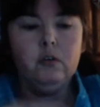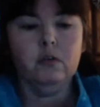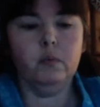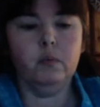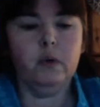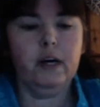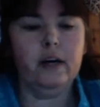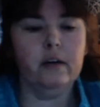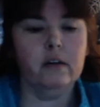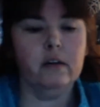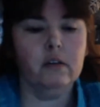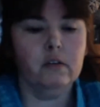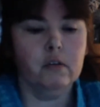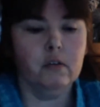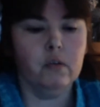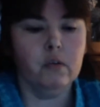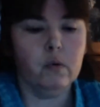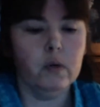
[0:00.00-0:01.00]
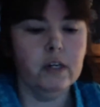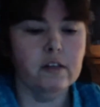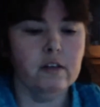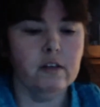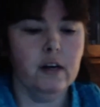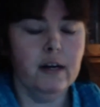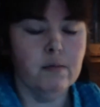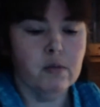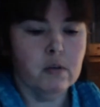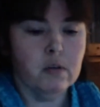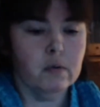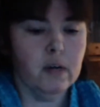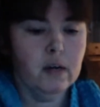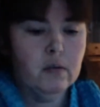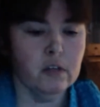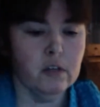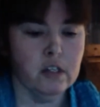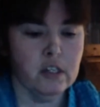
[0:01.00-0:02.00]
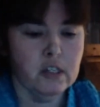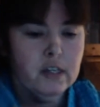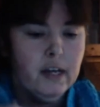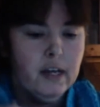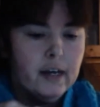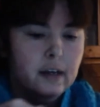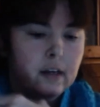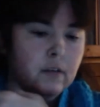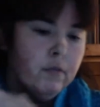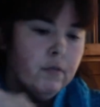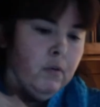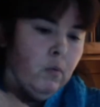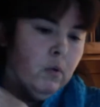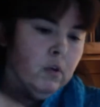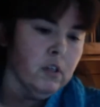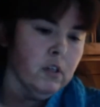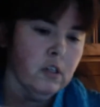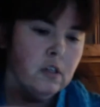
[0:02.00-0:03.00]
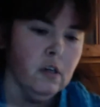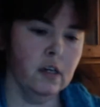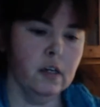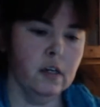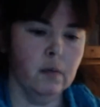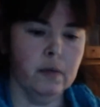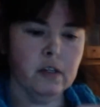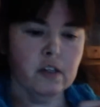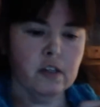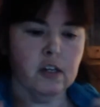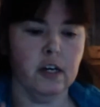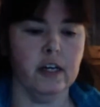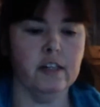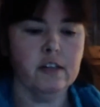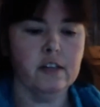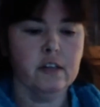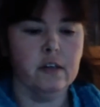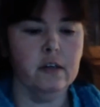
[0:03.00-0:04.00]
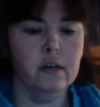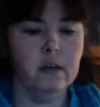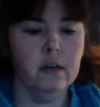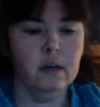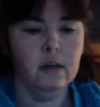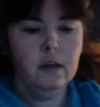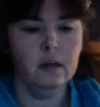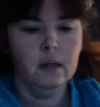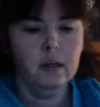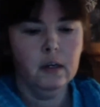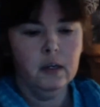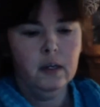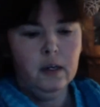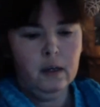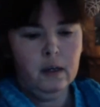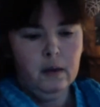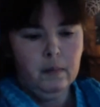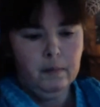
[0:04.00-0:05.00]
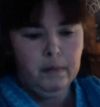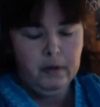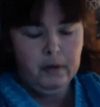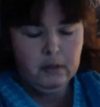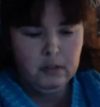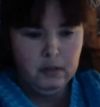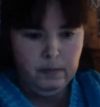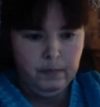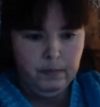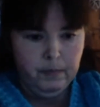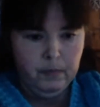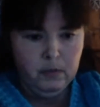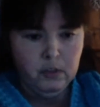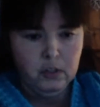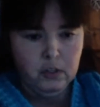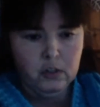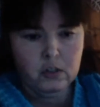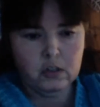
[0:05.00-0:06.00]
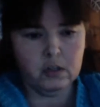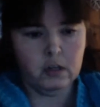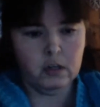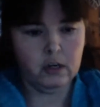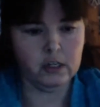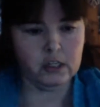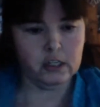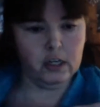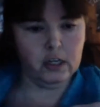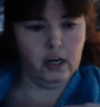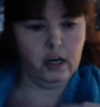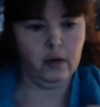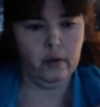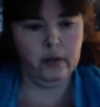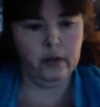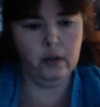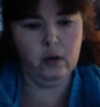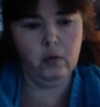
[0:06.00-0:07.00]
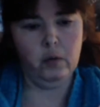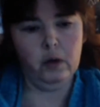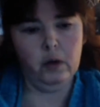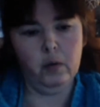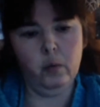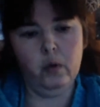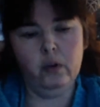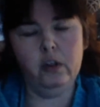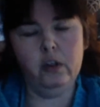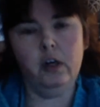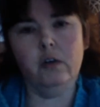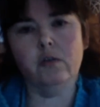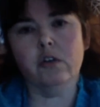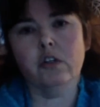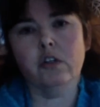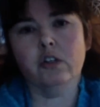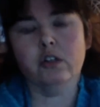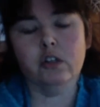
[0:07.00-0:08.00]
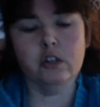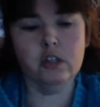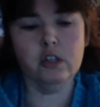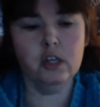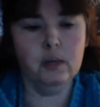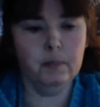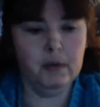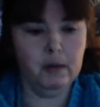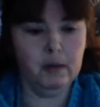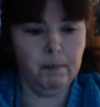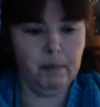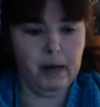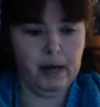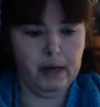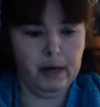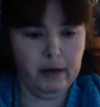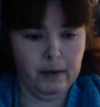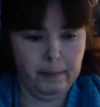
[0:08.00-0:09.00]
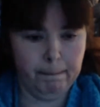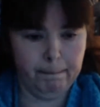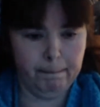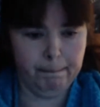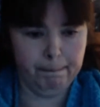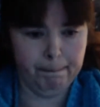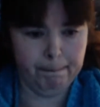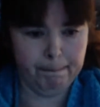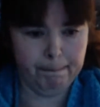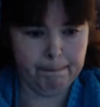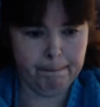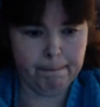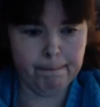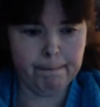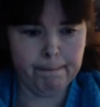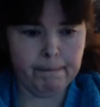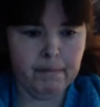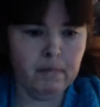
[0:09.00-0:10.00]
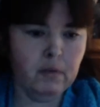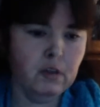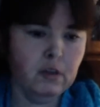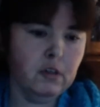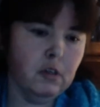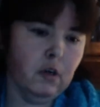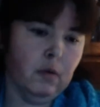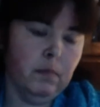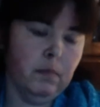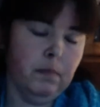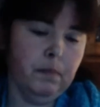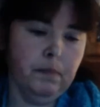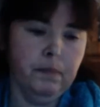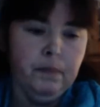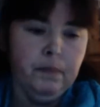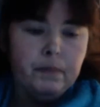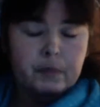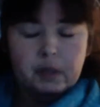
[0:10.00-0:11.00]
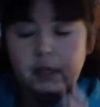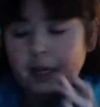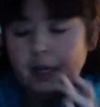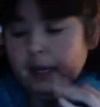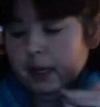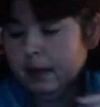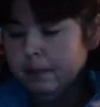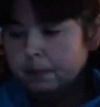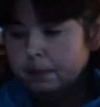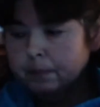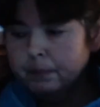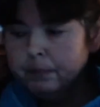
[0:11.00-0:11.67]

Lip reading: could wear it 3 times around his neck if you want it a little bit tighter. But just a nice cowl, and nobody will notice the seam in the back. So, okay.